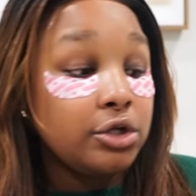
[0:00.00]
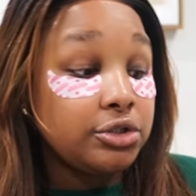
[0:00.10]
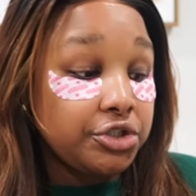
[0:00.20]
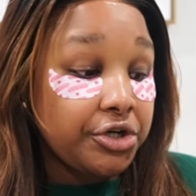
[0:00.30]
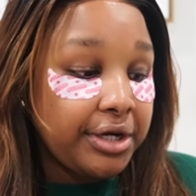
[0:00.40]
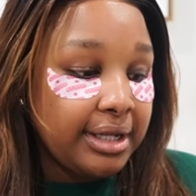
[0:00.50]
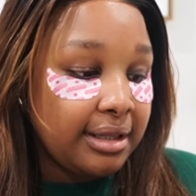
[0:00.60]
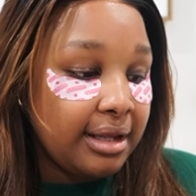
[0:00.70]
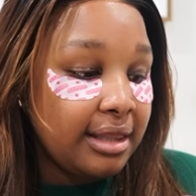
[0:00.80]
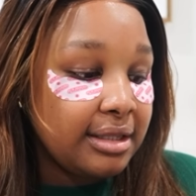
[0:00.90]

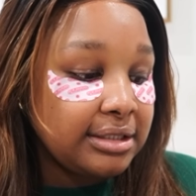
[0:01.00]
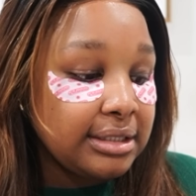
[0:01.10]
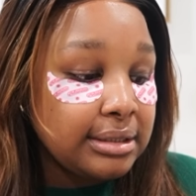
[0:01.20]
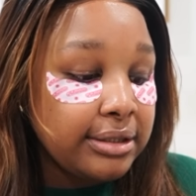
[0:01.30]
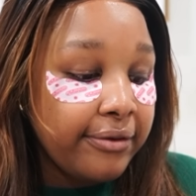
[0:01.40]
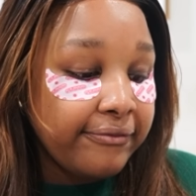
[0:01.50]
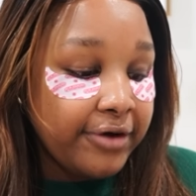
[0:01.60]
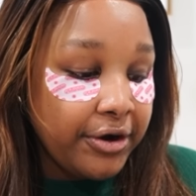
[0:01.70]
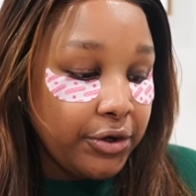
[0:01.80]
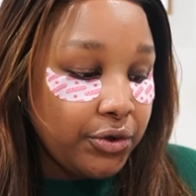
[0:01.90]
journal. This is
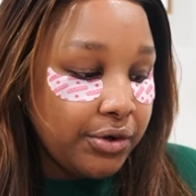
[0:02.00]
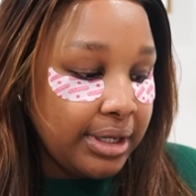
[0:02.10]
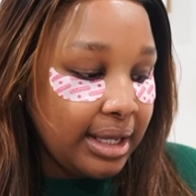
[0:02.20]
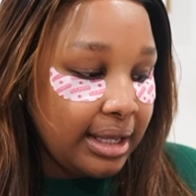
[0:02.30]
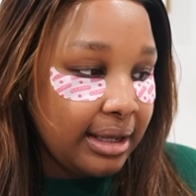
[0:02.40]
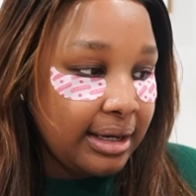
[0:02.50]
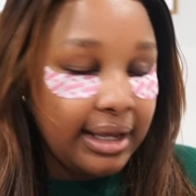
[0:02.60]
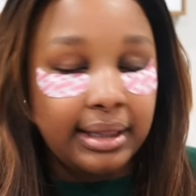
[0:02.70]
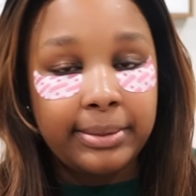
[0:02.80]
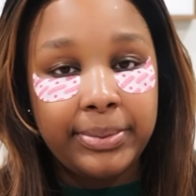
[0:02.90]
very good in
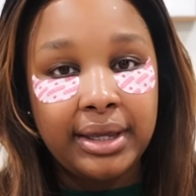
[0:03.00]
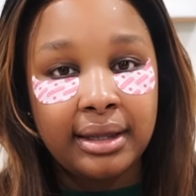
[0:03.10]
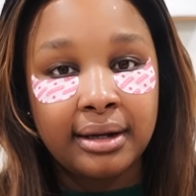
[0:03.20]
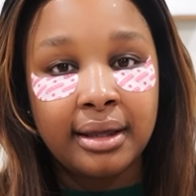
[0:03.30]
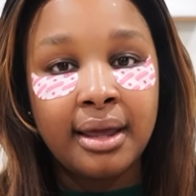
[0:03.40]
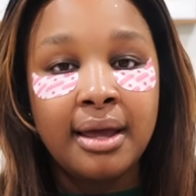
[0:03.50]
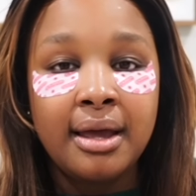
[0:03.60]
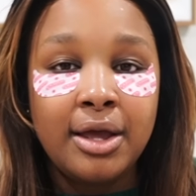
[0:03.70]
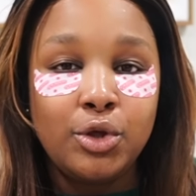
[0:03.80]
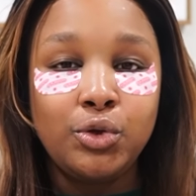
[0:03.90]
helping
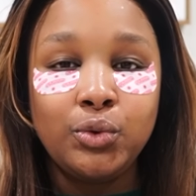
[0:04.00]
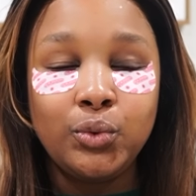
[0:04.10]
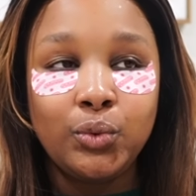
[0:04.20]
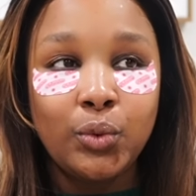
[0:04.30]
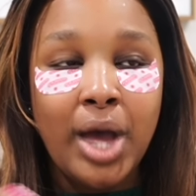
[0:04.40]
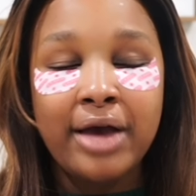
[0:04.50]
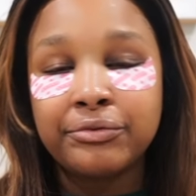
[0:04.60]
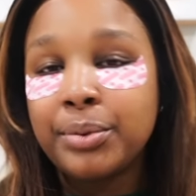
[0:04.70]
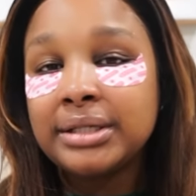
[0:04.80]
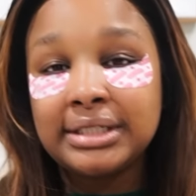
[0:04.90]
you
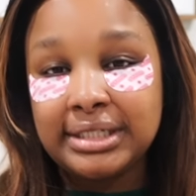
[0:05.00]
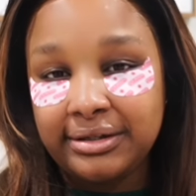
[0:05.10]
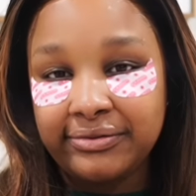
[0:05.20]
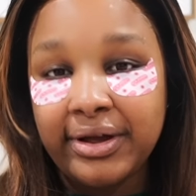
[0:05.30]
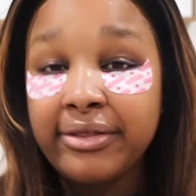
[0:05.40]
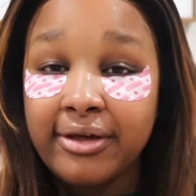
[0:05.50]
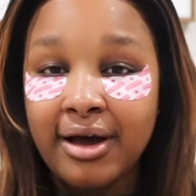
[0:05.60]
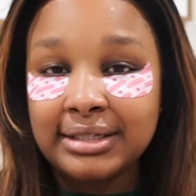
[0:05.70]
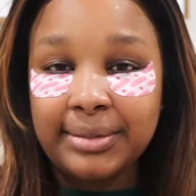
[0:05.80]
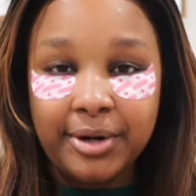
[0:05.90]
have positive
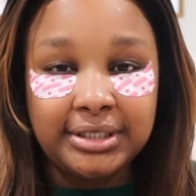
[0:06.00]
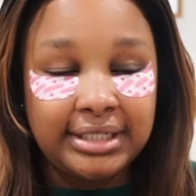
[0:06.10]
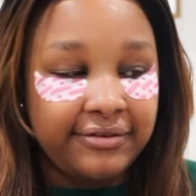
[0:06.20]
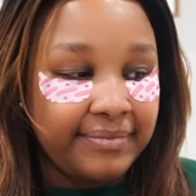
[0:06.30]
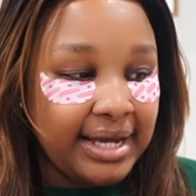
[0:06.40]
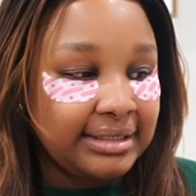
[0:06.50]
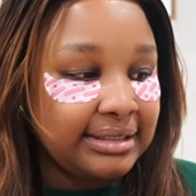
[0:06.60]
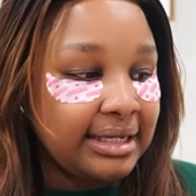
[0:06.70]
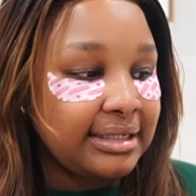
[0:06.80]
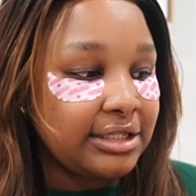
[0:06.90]
thoughts, a positive
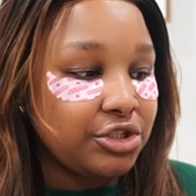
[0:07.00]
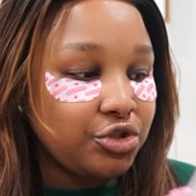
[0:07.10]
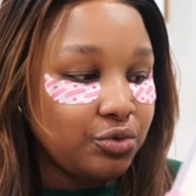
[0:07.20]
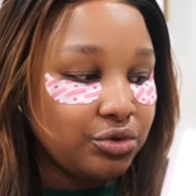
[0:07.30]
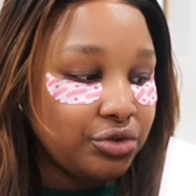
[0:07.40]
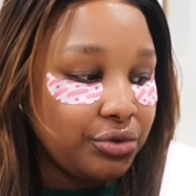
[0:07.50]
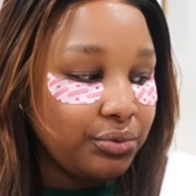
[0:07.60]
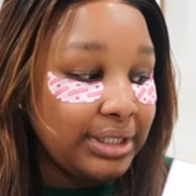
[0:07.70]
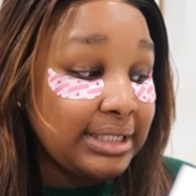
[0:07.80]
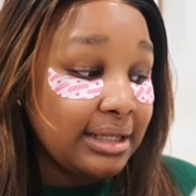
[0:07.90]
mindset. It
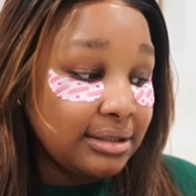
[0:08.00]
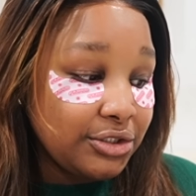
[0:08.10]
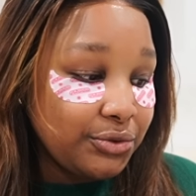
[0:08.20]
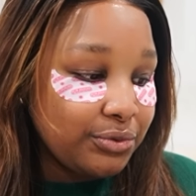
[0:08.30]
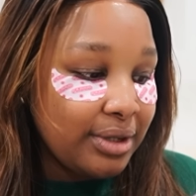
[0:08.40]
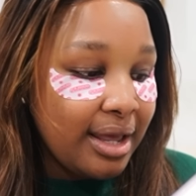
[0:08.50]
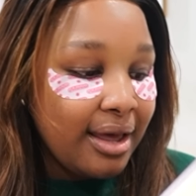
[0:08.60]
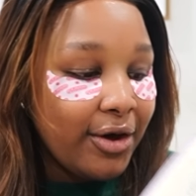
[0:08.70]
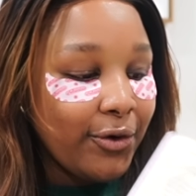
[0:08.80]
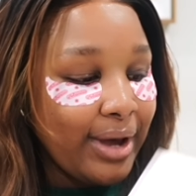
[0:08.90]
tells you,
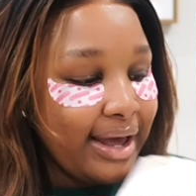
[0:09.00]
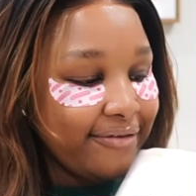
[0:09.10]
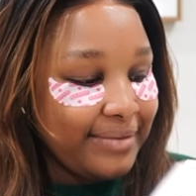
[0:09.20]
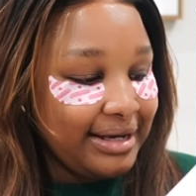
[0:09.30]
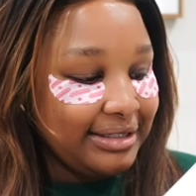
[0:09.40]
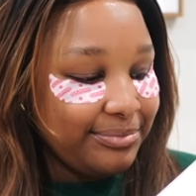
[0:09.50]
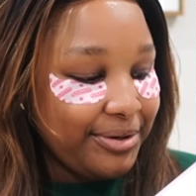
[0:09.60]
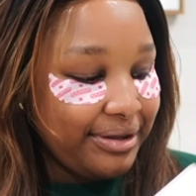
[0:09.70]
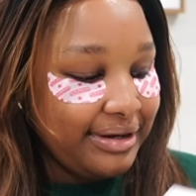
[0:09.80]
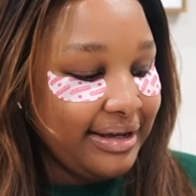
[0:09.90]
oh, I have my little
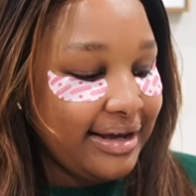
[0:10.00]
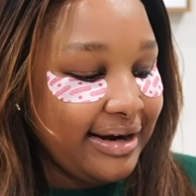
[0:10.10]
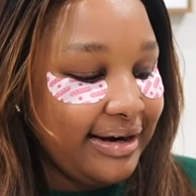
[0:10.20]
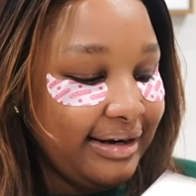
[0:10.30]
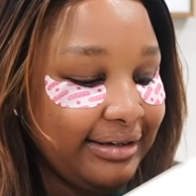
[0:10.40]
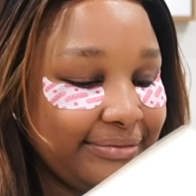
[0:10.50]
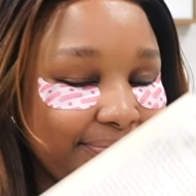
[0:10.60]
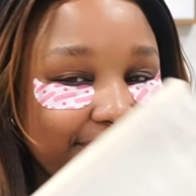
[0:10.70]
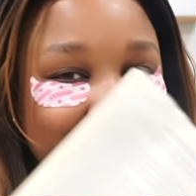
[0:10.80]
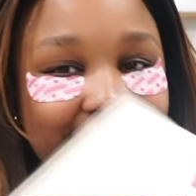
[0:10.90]
birthday card
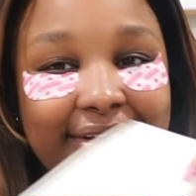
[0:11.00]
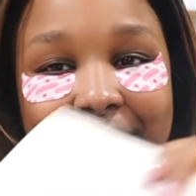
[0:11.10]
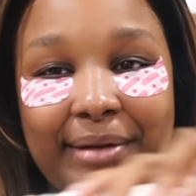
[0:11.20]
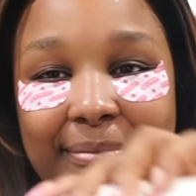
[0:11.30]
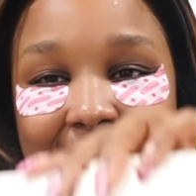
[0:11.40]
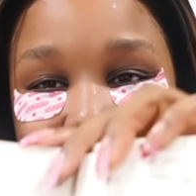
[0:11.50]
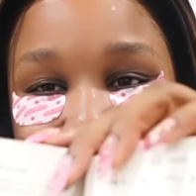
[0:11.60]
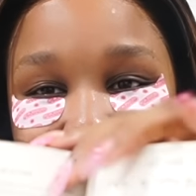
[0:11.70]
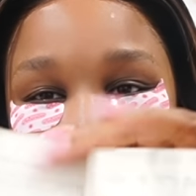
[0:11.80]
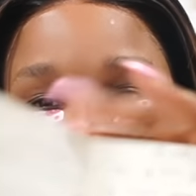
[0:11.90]
that my brother gave to